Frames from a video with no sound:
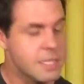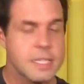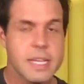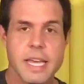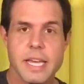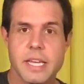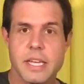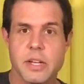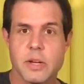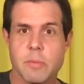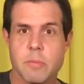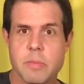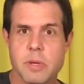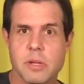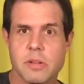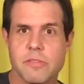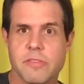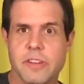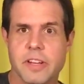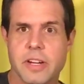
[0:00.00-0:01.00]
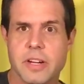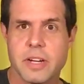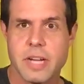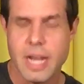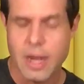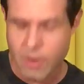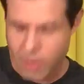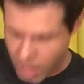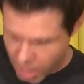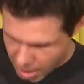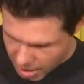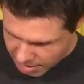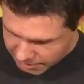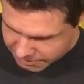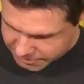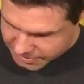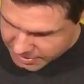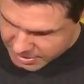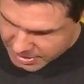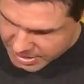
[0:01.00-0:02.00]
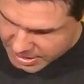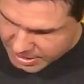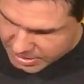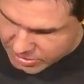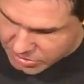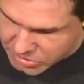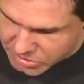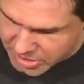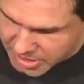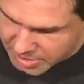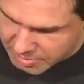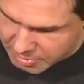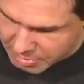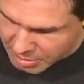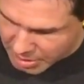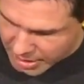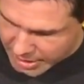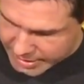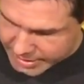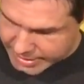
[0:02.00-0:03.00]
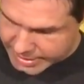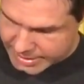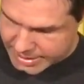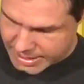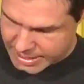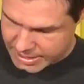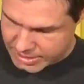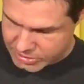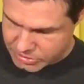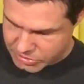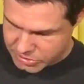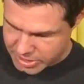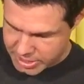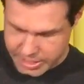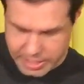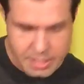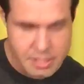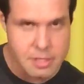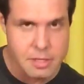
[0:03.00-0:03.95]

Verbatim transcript: take your middle finger now off the D string, pluck the D string,